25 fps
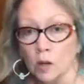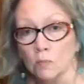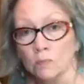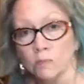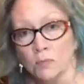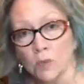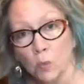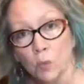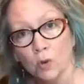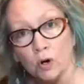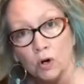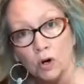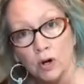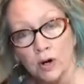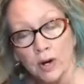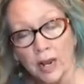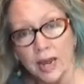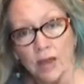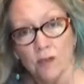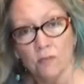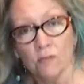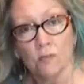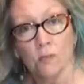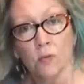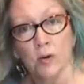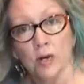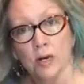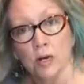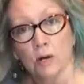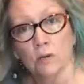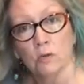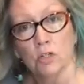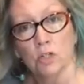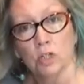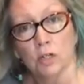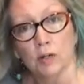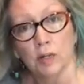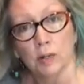We're gonna have frito
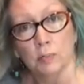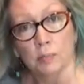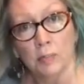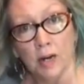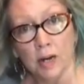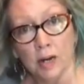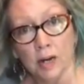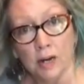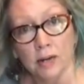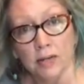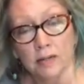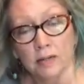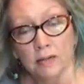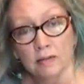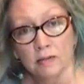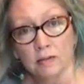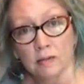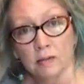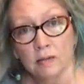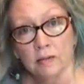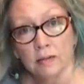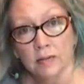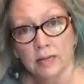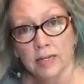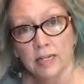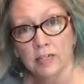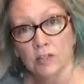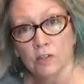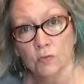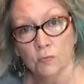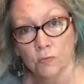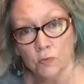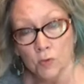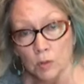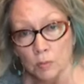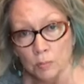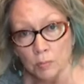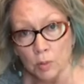chili pies. It's
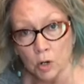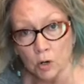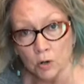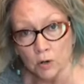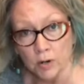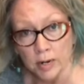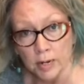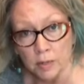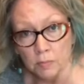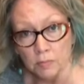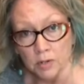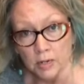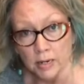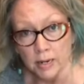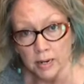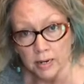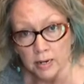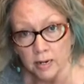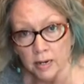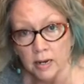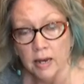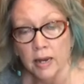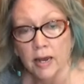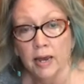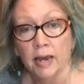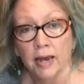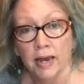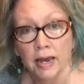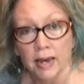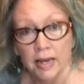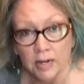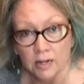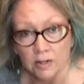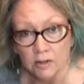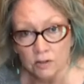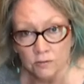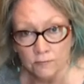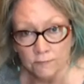football game day and
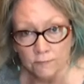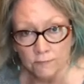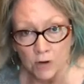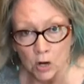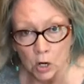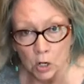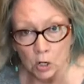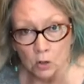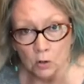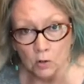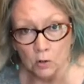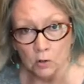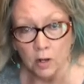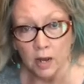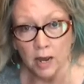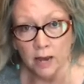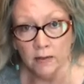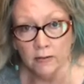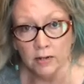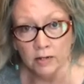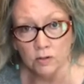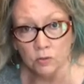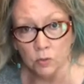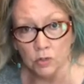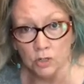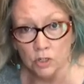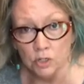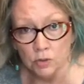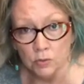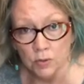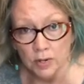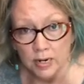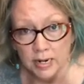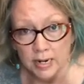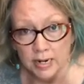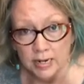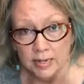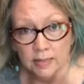it's fall, and that's what you
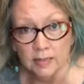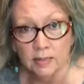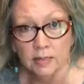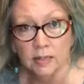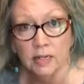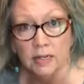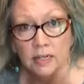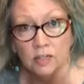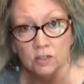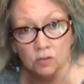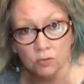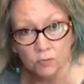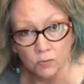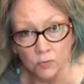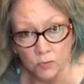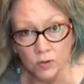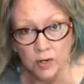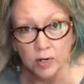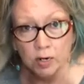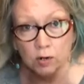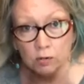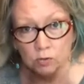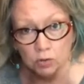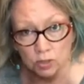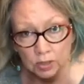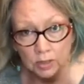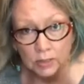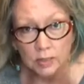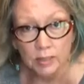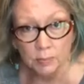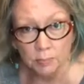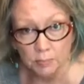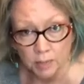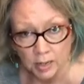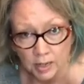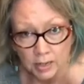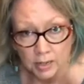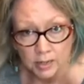eat is frito chili
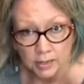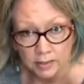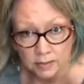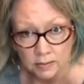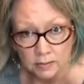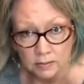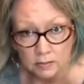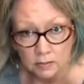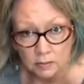pies.